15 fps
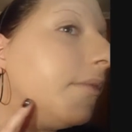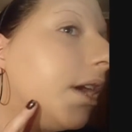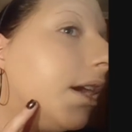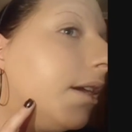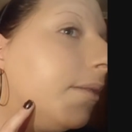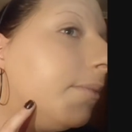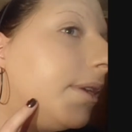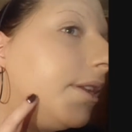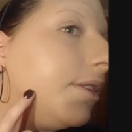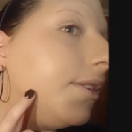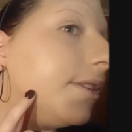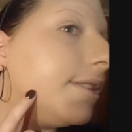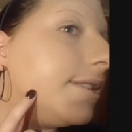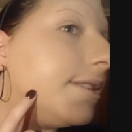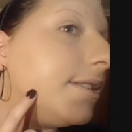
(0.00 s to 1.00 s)
and you
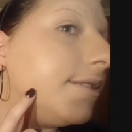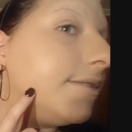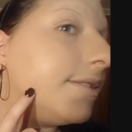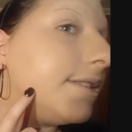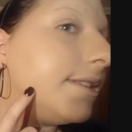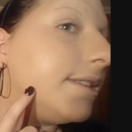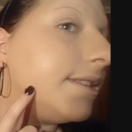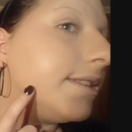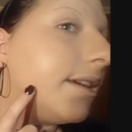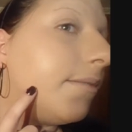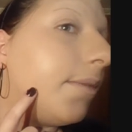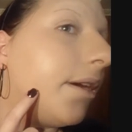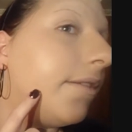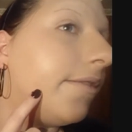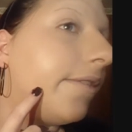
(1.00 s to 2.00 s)
can still see
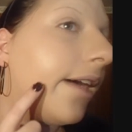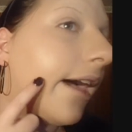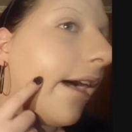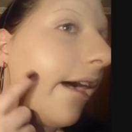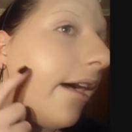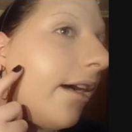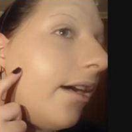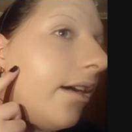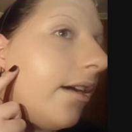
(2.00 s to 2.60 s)
some of that,